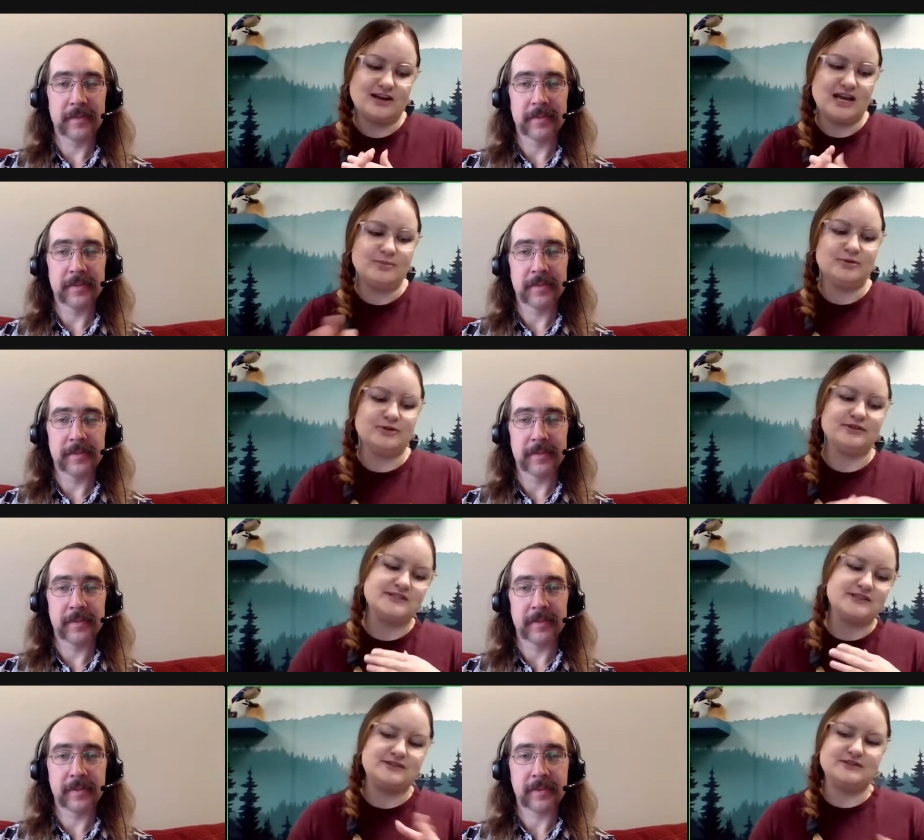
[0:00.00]
Speaker 1: able
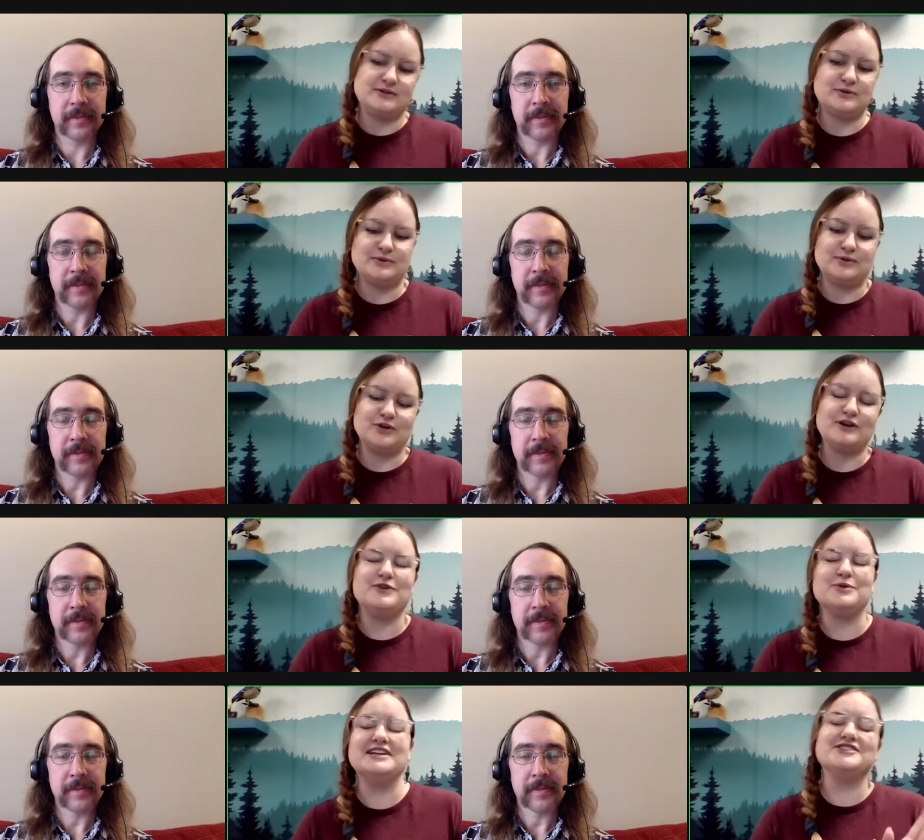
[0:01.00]
to do, or if
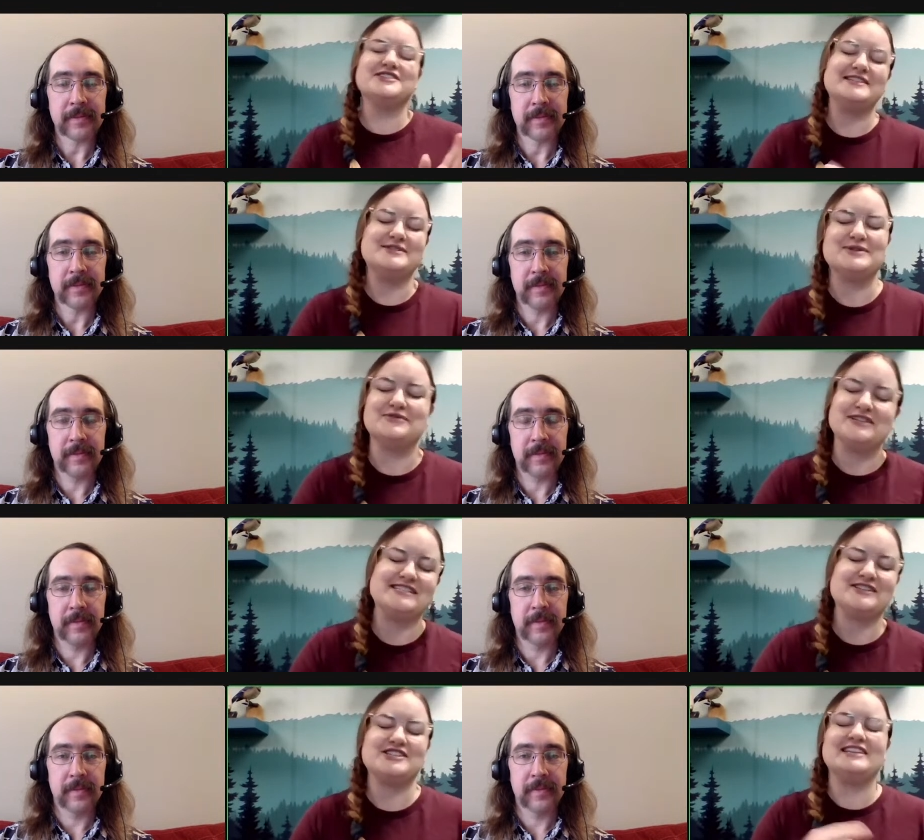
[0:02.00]
you were interested in doing
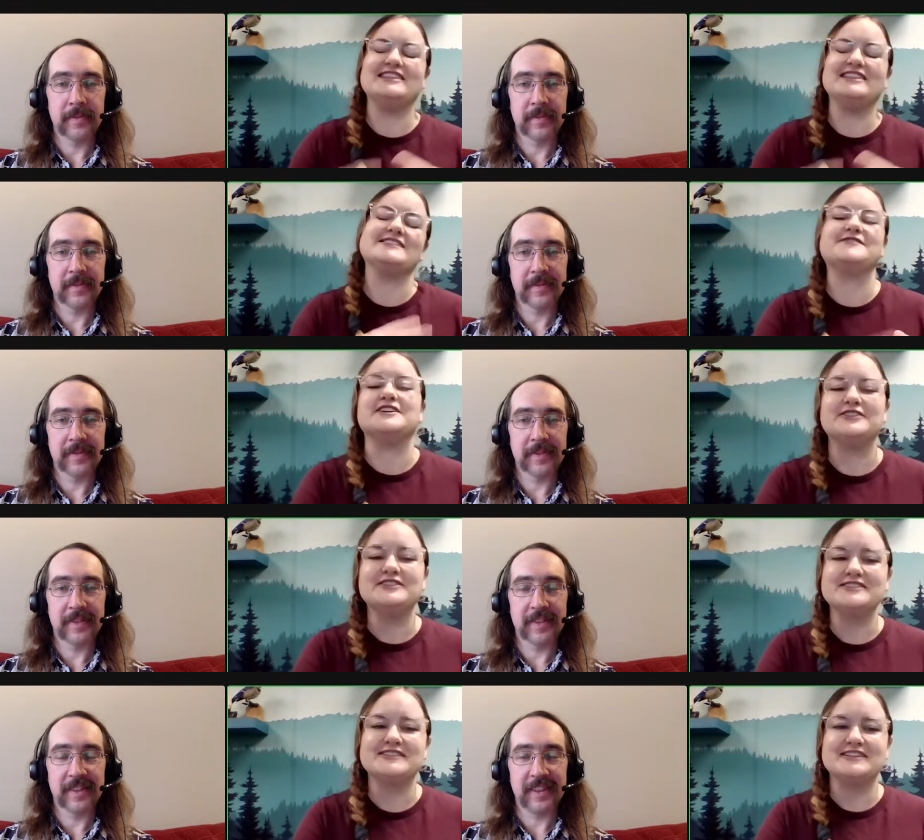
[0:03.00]
research in this
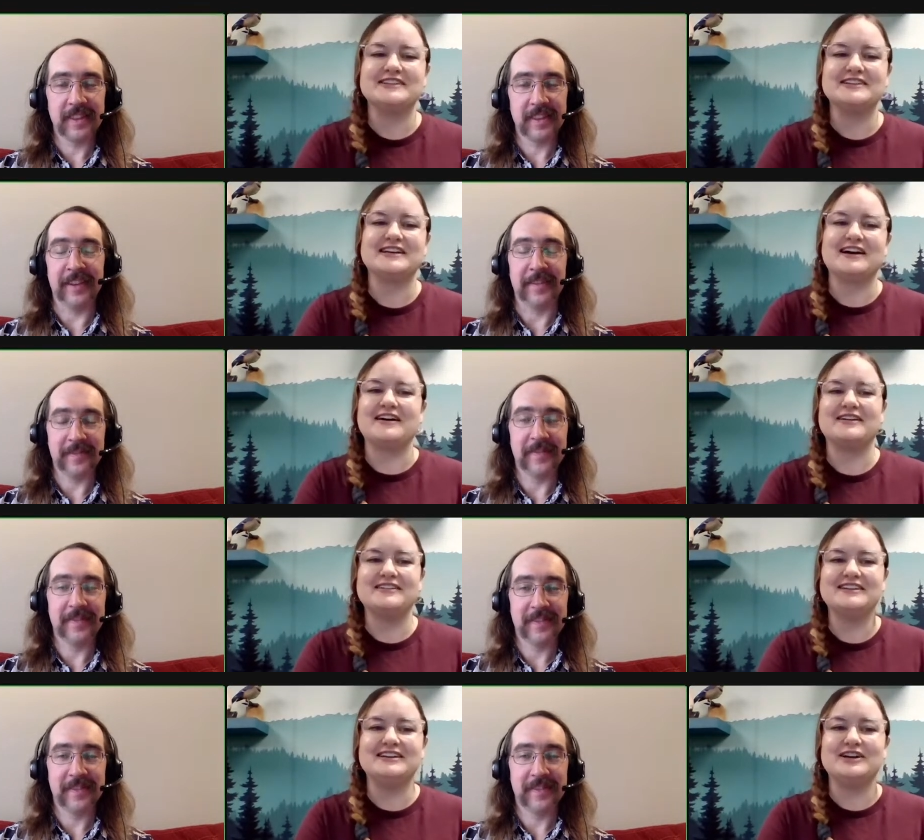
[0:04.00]
field, yeah, uh,
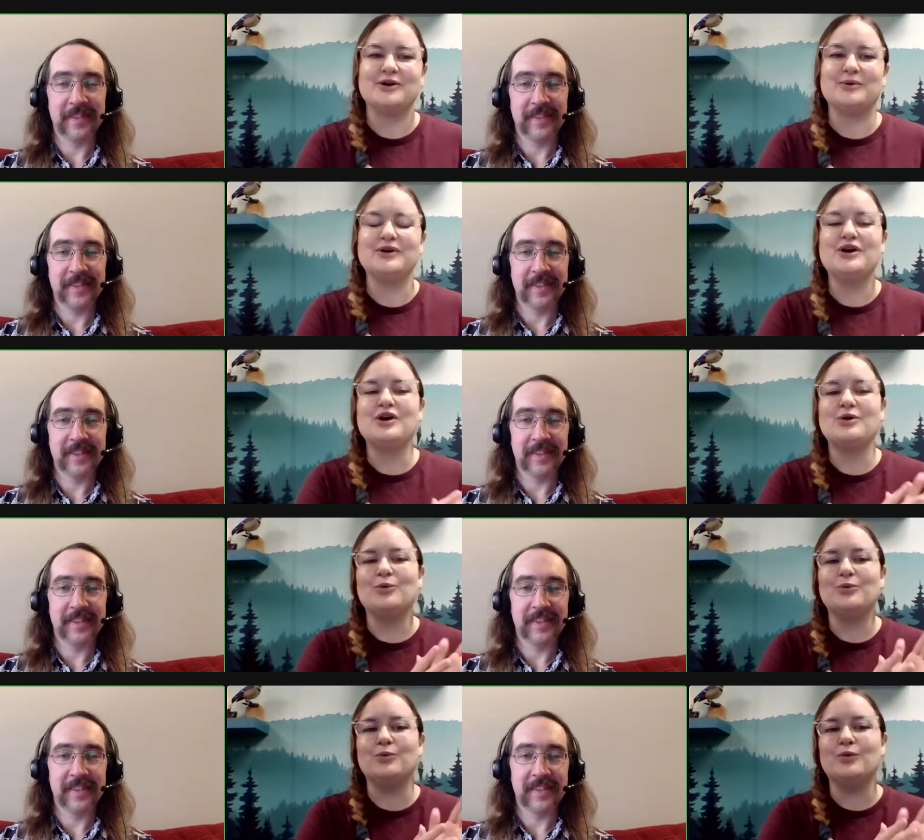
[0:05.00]
you know,
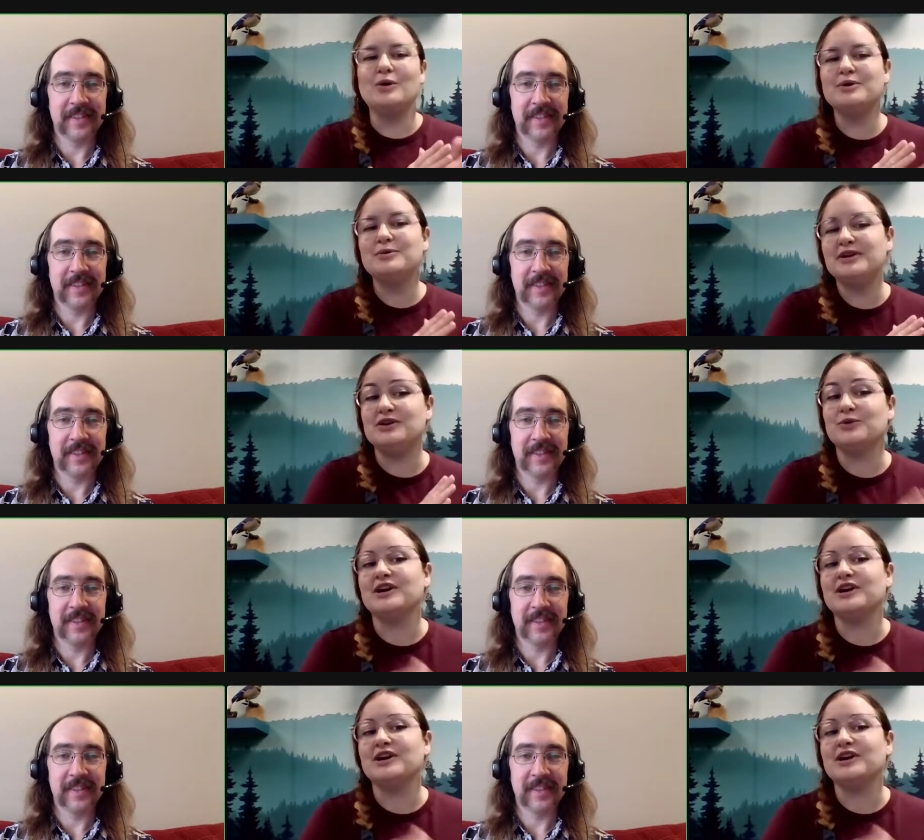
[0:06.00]
what would be your